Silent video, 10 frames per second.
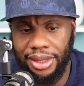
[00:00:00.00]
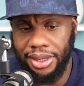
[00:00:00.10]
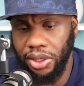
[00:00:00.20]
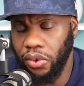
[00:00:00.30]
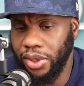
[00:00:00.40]

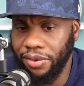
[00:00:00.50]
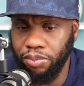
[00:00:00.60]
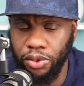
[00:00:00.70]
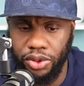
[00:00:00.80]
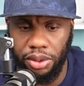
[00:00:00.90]
he could have
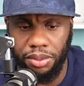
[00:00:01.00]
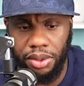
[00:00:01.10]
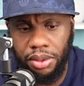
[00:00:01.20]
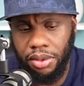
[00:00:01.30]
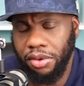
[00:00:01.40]
put some,
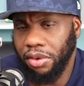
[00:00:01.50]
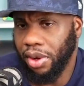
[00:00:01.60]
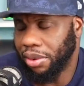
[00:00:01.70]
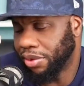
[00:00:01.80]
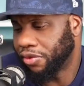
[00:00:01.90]

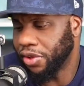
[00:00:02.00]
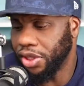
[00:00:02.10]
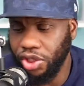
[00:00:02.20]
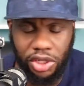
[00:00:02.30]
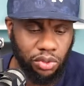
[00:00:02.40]
I mean,
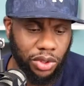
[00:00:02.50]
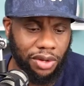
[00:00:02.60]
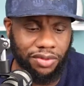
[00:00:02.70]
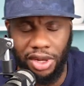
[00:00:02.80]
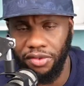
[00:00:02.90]
features would
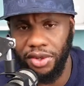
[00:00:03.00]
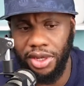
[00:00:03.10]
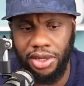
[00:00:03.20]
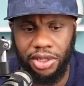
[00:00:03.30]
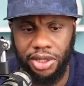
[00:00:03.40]
have
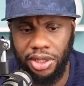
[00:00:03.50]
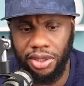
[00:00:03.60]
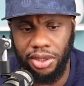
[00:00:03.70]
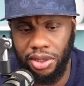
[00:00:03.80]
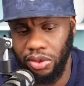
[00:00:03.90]
definitely
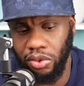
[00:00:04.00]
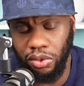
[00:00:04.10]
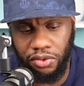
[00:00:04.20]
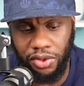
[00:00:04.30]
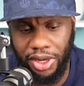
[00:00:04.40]
did
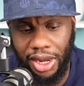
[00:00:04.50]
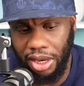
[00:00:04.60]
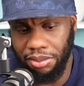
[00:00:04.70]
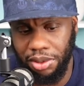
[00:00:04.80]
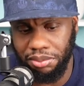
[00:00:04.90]
good for the
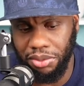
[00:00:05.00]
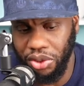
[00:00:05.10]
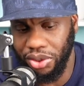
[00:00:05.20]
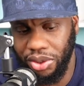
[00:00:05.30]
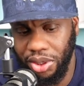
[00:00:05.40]
album.
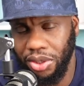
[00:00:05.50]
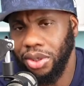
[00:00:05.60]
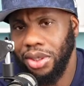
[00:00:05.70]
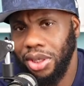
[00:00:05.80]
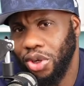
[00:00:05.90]
But, you
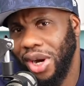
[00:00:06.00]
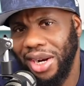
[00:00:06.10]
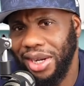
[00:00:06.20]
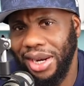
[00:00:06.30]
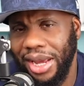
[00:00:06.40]
know,
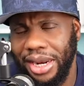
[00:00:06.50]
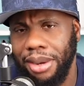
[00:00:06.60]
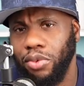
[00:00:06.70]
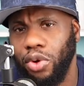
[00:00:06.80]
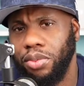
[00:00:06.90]
Alkaline,
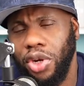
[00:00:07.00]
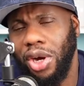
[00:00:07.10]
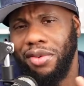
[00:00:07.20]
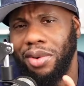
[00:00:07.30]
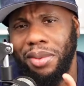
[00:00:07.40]
I'm on. You know,
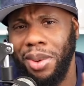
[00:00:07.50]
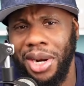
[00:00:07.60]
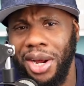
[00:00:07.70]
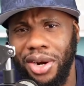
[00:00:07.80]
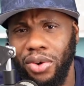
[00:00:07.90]

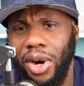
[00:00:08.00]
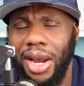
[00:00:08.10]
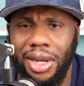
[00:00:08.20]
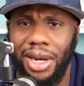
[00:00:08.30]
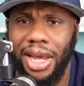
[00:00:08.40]
everybody already know
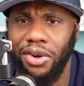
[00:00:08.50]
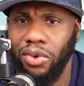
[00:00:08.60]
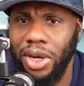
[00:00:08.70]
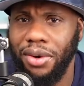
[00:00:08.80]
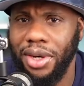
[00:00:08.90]
Alkaline
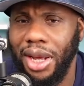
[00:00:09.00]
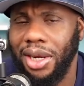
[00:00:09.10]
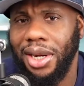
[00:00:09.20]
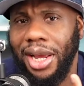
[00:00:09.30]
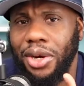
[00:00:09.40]
role already.
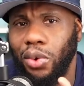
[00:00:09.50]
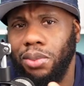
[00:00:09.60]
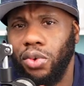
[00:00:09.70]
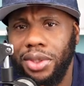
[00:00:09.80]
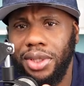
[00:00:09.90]
Alkaline do
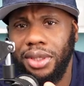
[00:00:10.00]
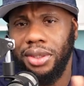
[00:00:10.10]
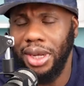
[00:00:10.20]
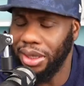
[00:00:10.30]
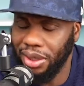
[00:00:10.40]
him one thing.
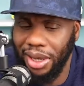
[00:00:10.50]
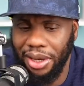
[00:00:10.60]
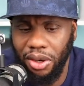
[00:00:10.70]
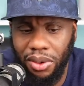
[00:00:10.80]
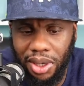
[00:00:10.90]
Alkaline
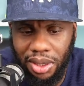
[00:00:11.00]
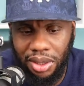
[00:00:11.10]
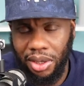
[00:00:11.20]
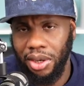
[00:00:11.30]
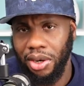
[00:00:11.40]
don't
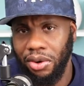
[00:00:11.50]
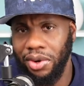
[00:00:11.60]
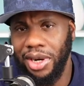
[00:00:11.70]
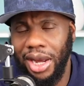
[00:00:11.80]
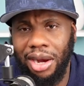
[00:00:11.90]

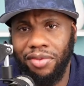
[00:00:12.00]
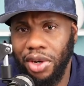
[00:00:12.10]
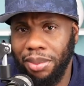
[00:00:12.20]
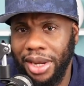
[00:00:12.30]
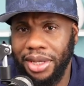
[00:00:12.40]
really have
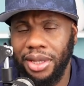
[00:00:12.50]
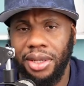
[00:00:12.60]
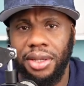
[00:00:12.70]
nobody